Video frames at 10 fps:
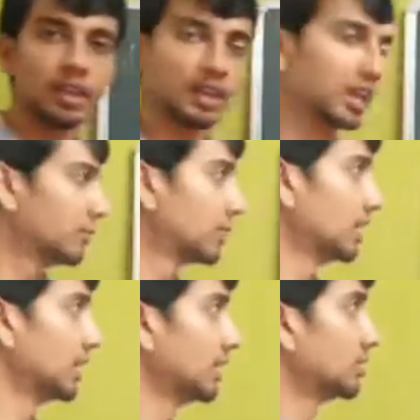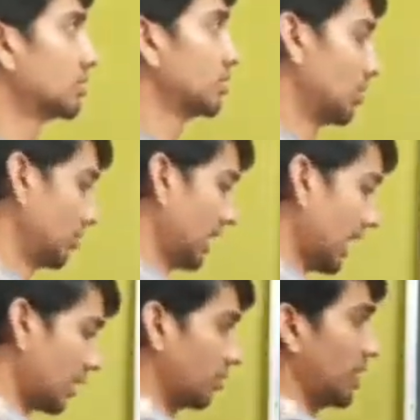infinity. So we
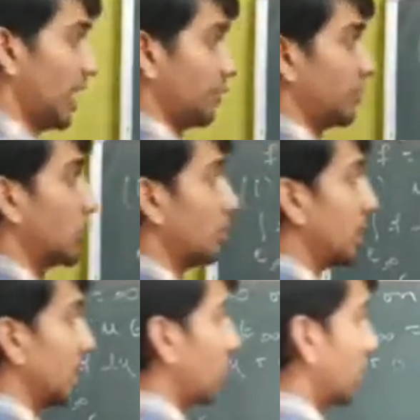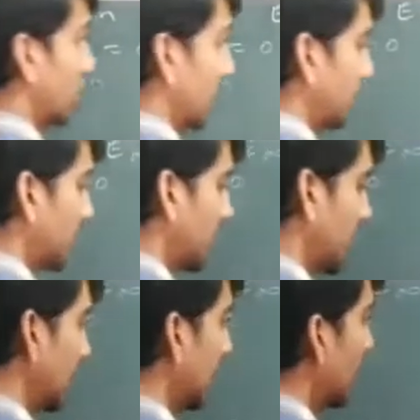have f to be equal to
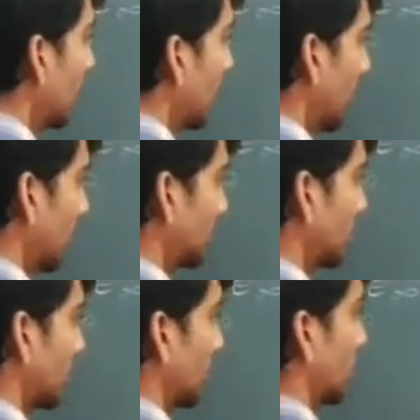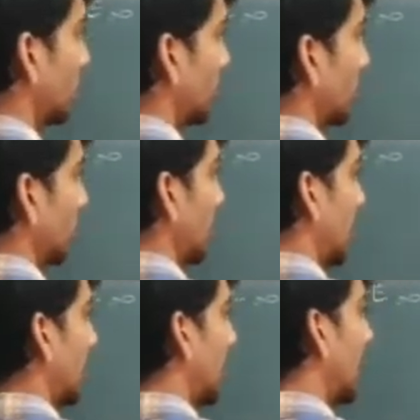infinity also. So
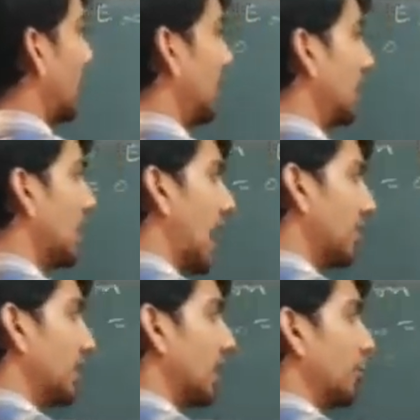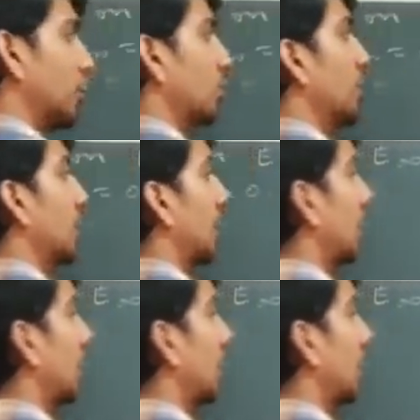having f to be